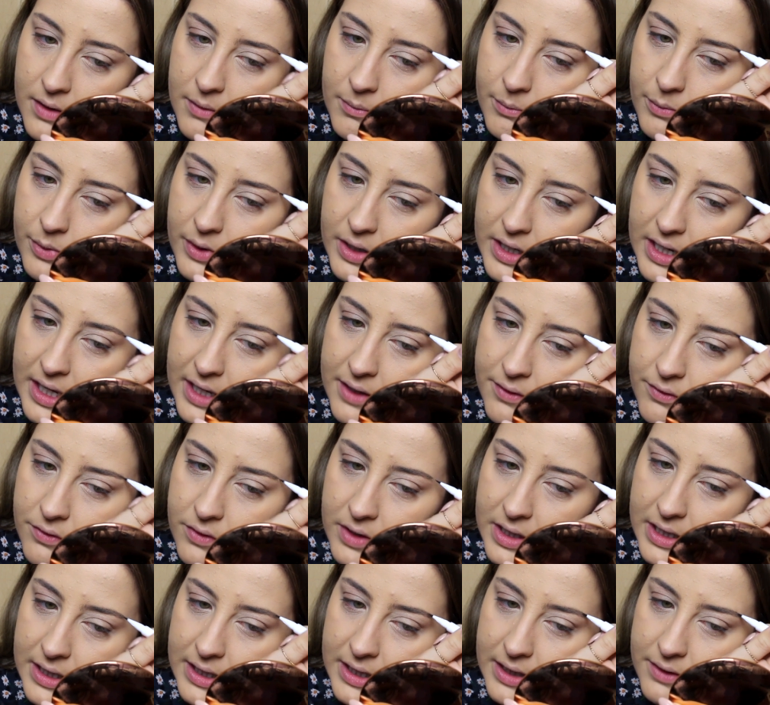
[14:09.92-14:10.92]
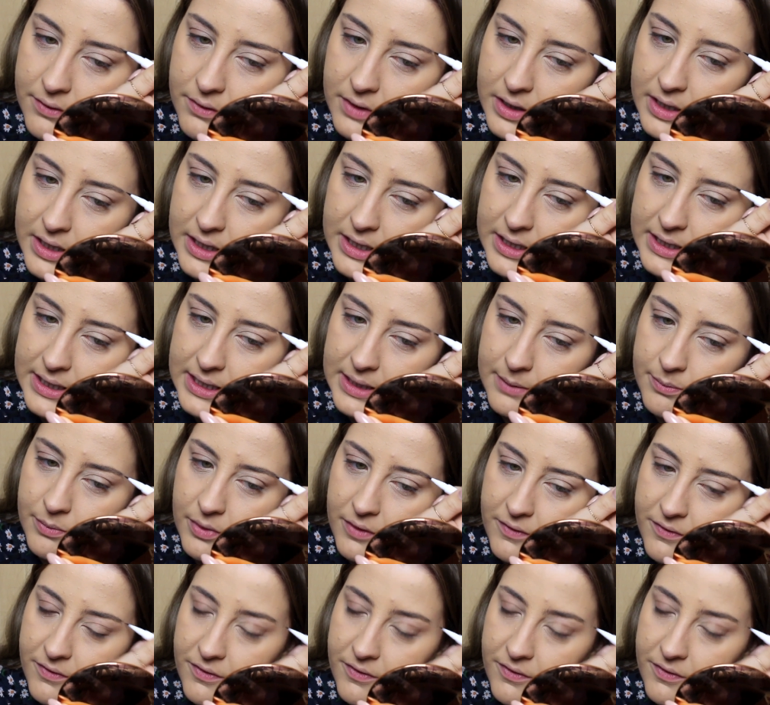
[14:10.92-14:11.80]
But I really, really keep a